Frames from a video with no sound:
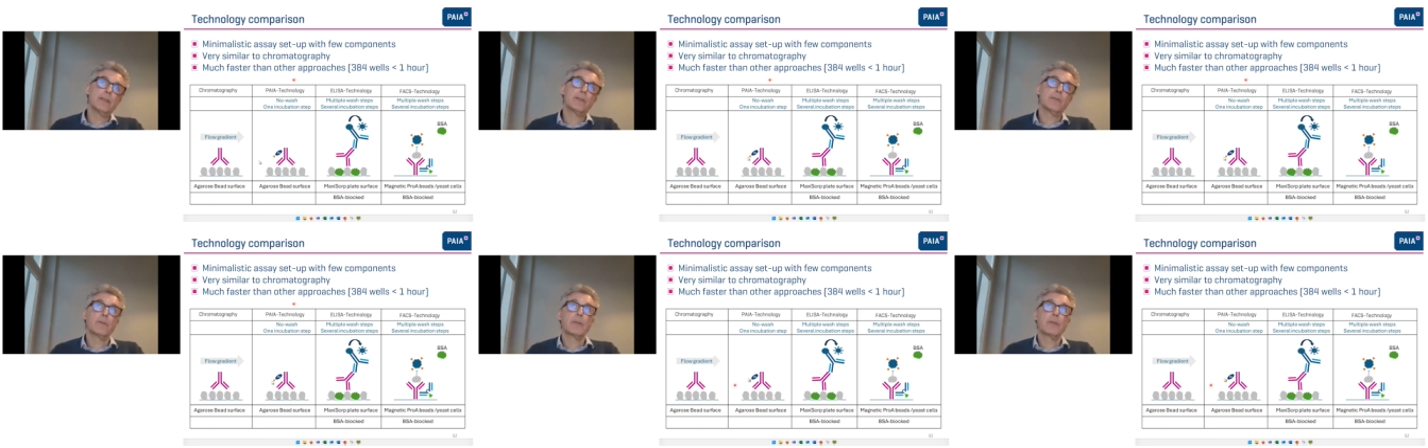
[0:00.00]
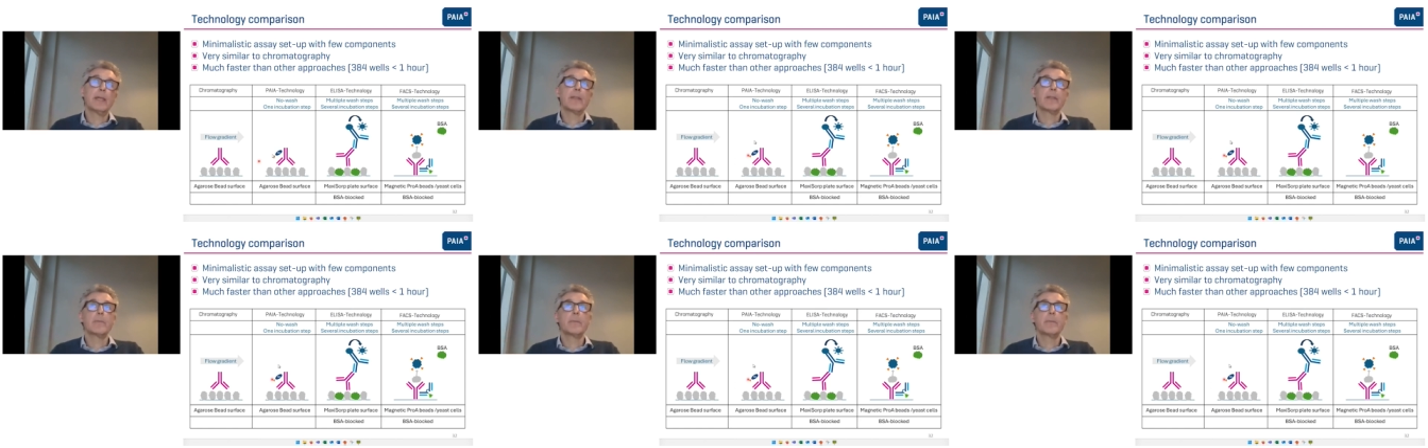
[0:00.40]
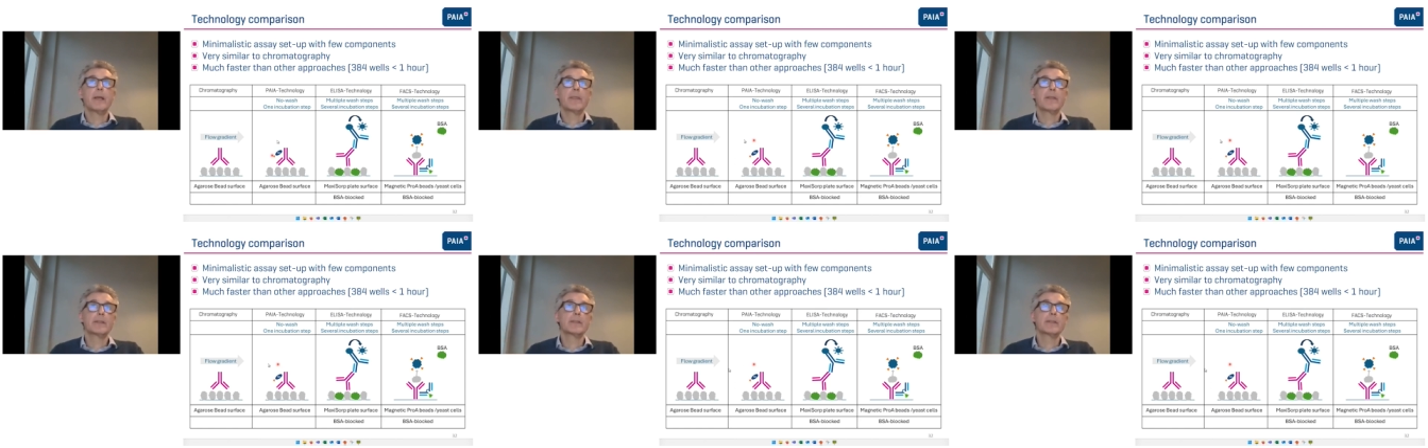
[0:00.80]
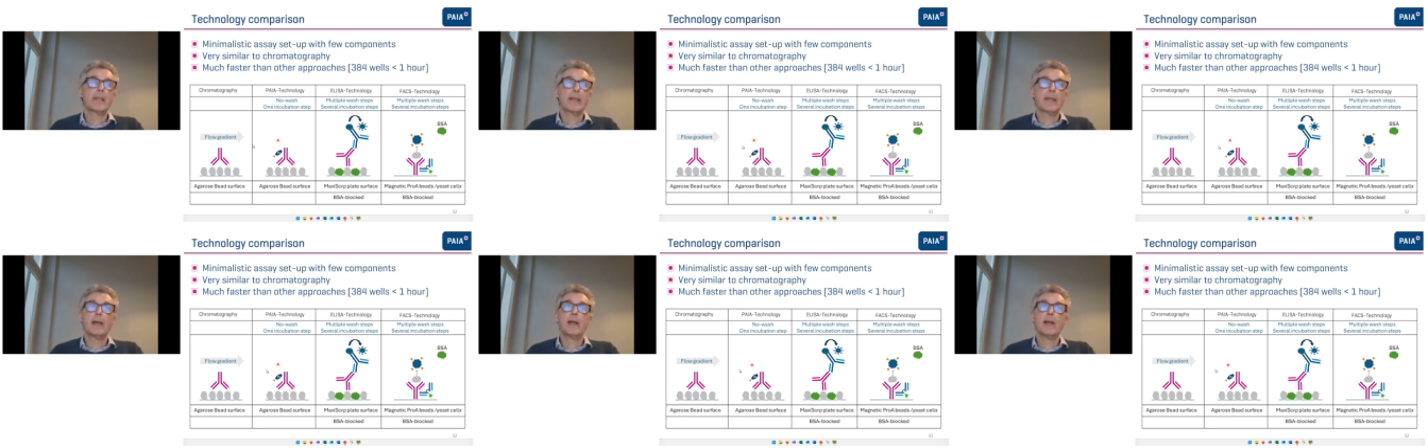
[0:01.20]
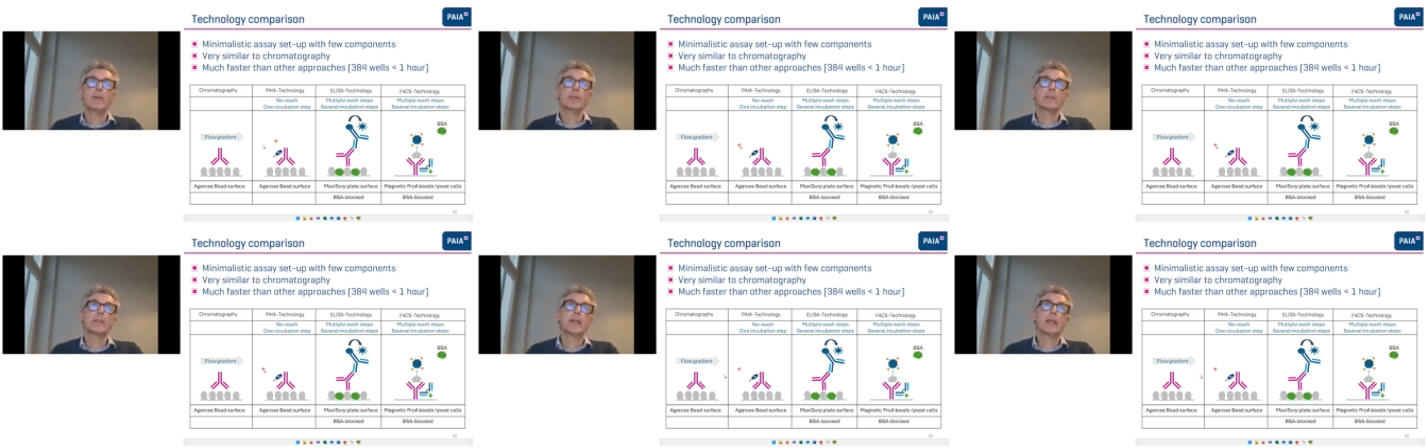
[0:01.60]
to the other methods that are
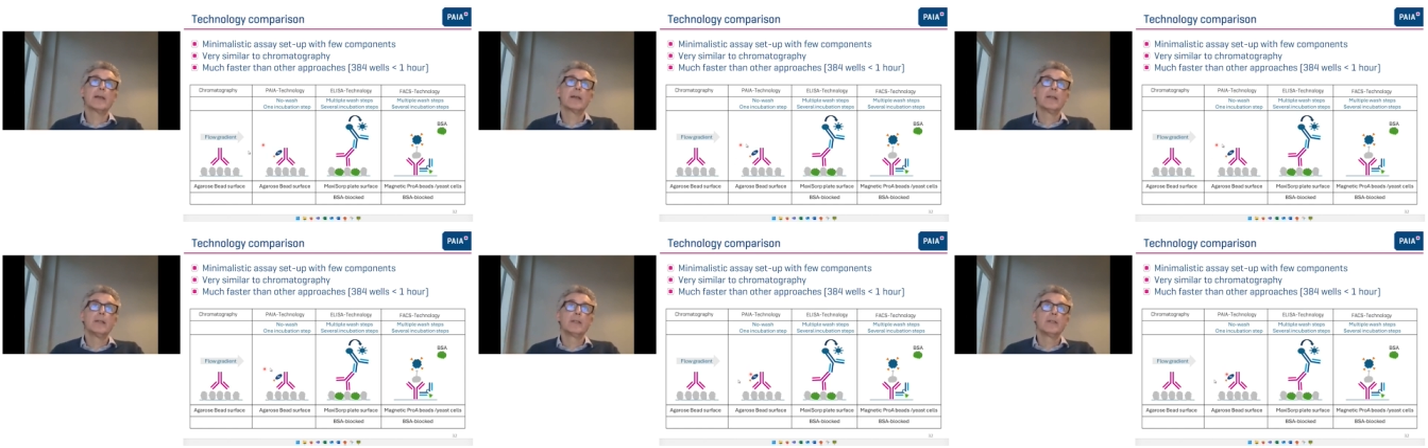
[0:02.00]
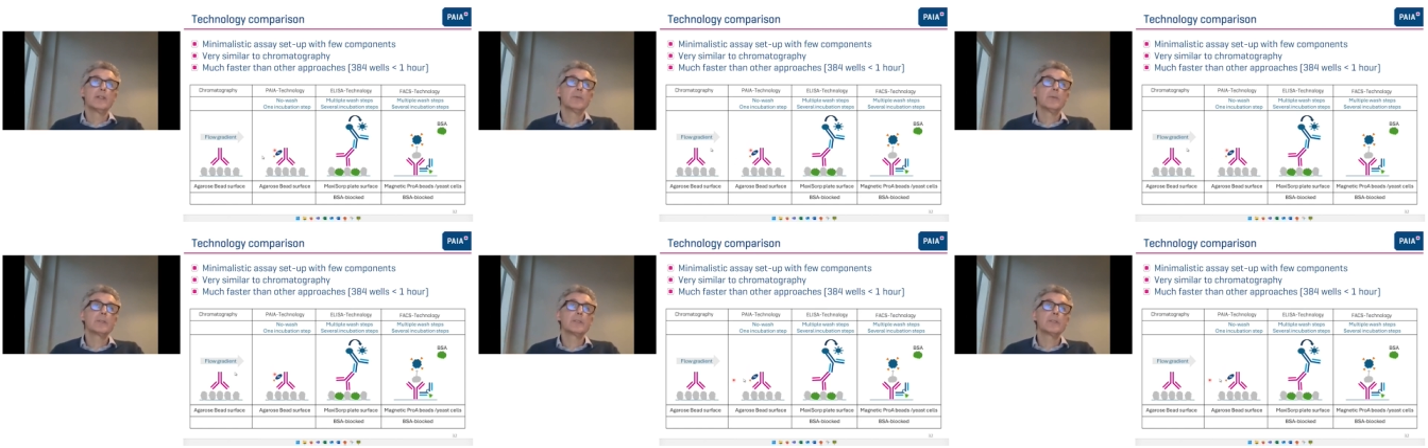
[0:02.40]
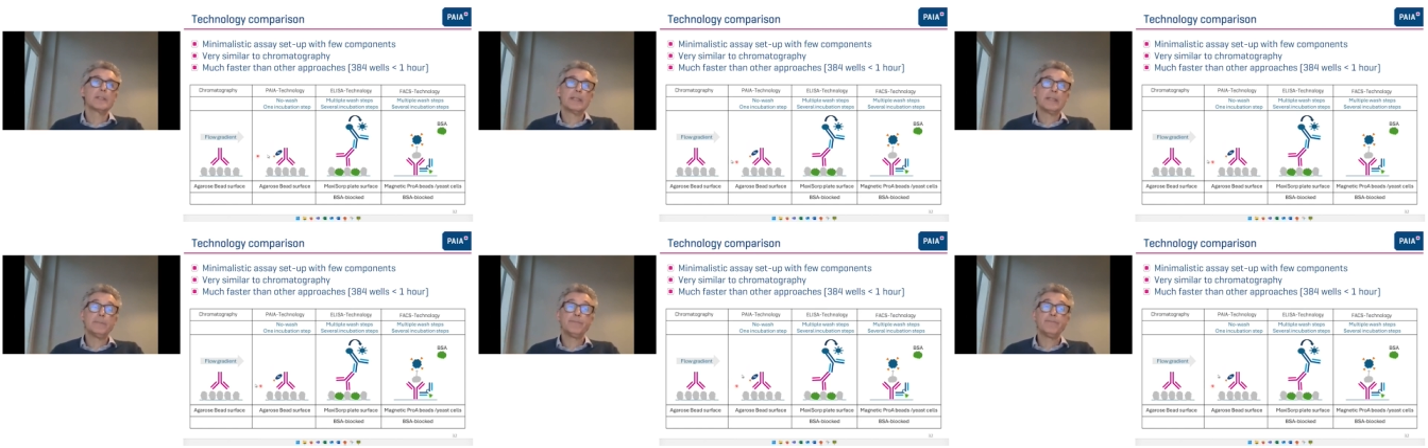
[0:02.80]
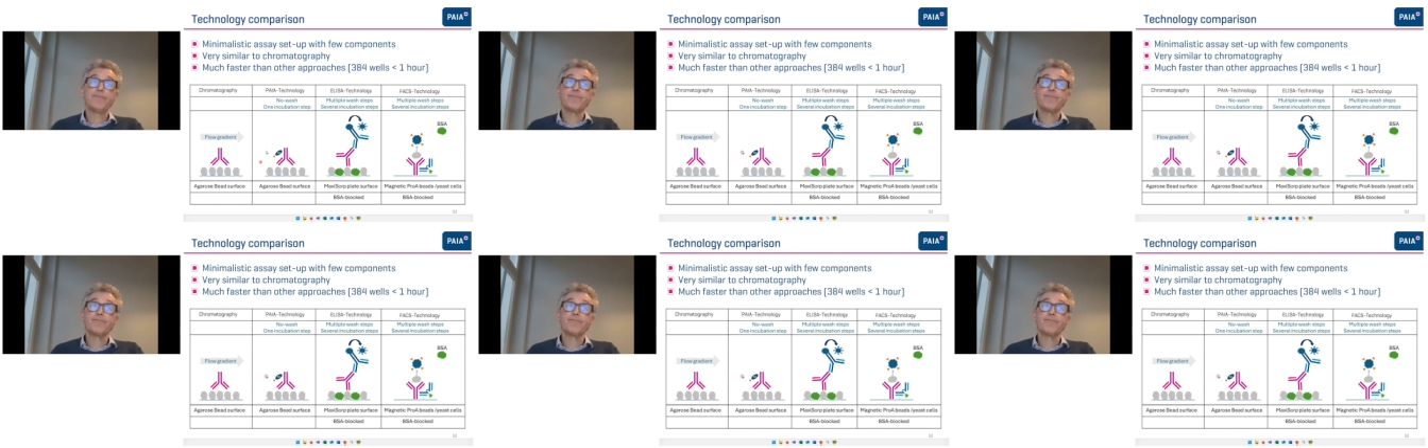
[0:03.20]
out there, you will see